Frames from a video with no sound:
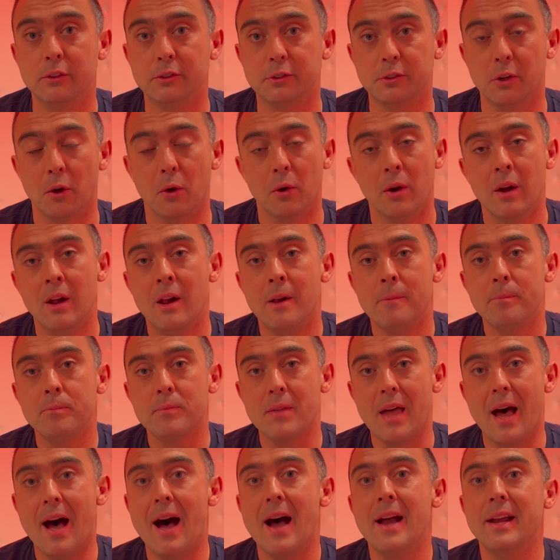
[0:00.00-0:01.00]
So
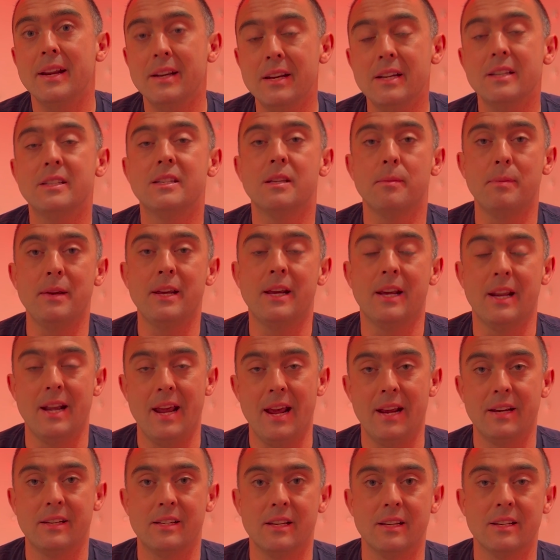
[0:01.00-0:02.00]
I need to be
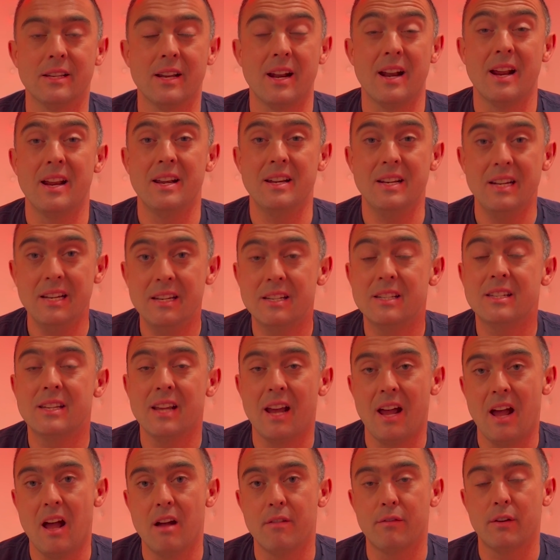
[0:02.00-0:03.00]
connected, and I need to
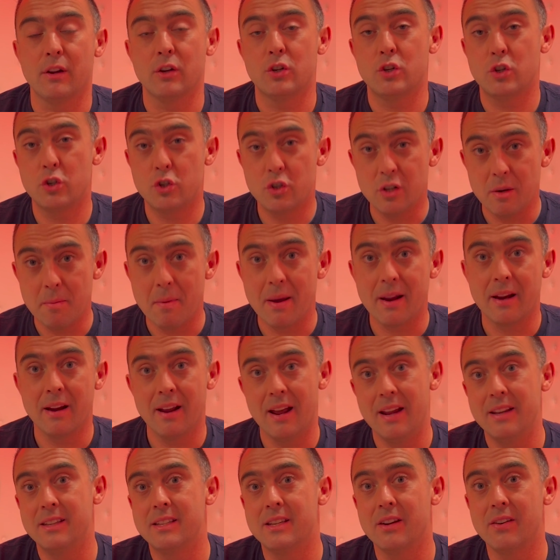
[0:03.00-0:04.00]
have a streaming
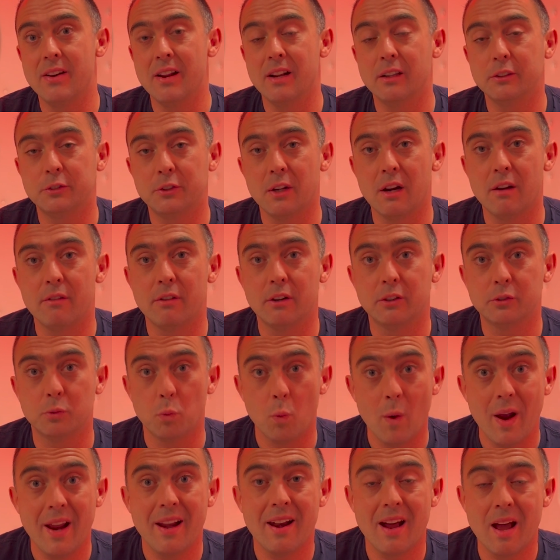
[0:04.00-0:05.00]
internet service
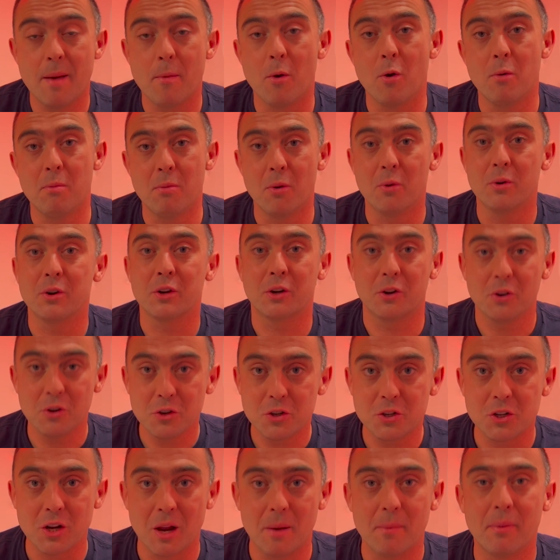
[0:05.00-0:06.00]
when I'm on board a cruise
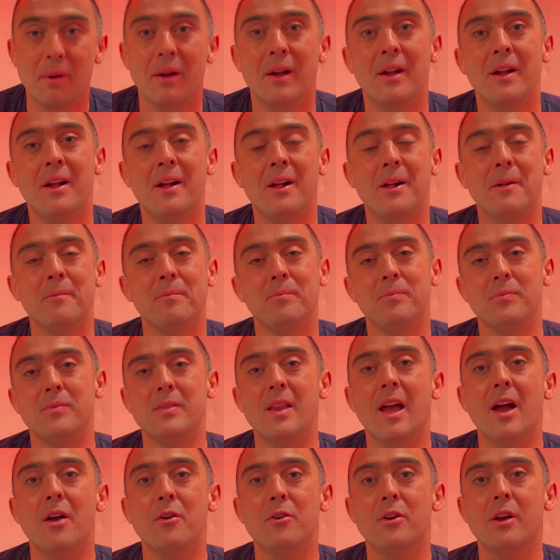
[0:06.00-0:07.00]
ship.
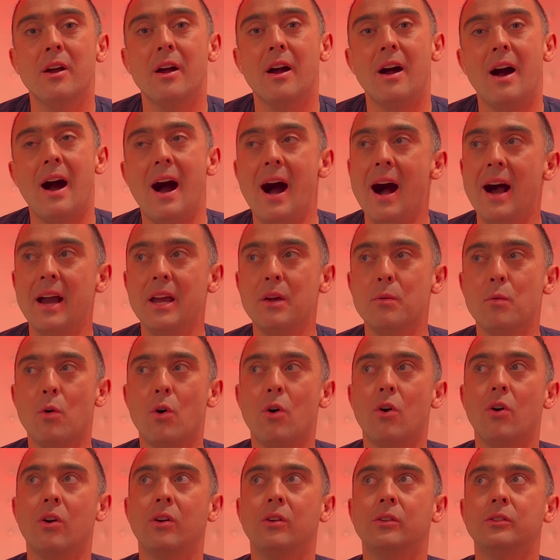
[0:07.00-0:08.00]
Now, I
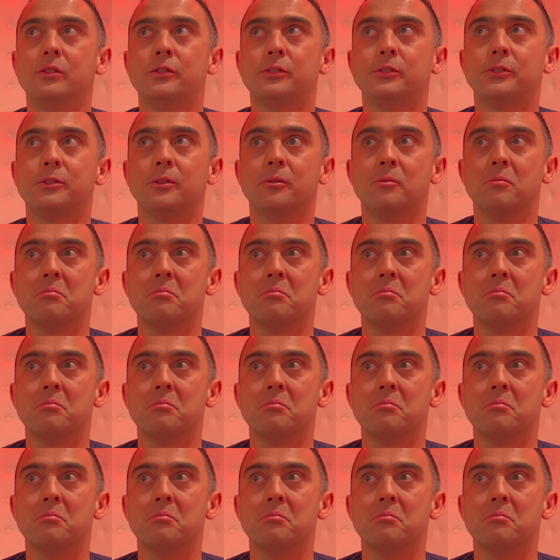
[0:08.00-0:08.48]
was